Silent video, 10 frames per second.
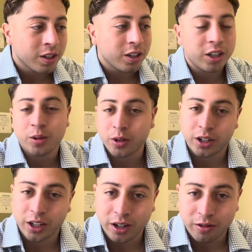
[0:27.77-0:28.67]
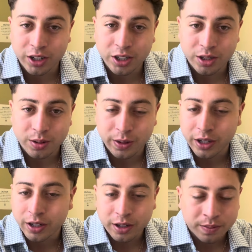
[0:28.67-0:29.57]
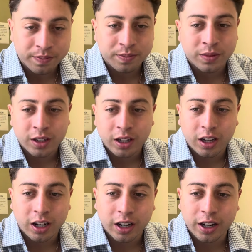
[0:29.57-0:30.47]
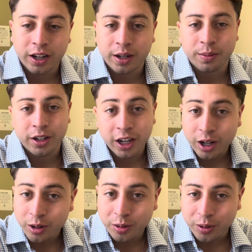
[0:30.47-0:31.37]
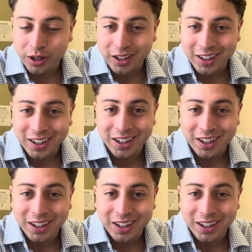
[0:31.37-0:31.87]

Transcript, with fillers: and working in Regions Bank. I am now working